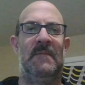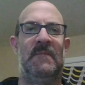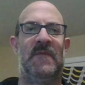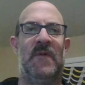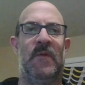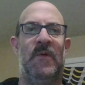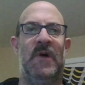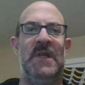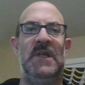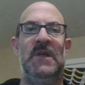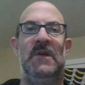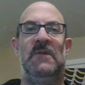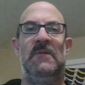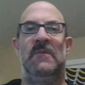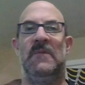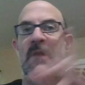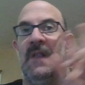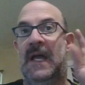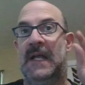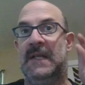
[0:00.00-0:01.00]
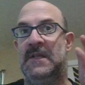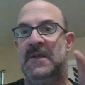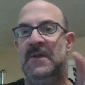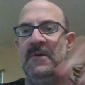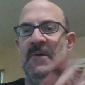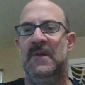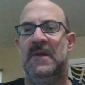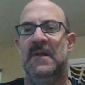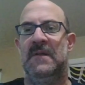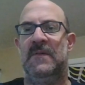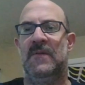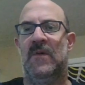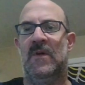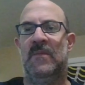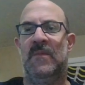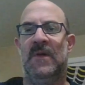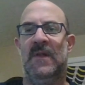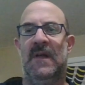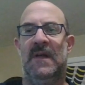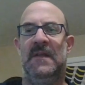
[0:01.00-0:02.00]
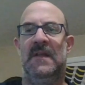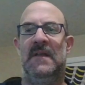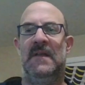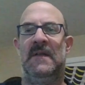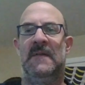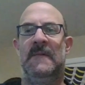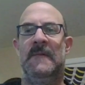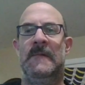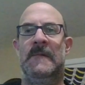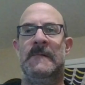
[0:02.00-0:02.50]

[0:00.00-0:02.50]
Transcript: from what you like to do in a normal London.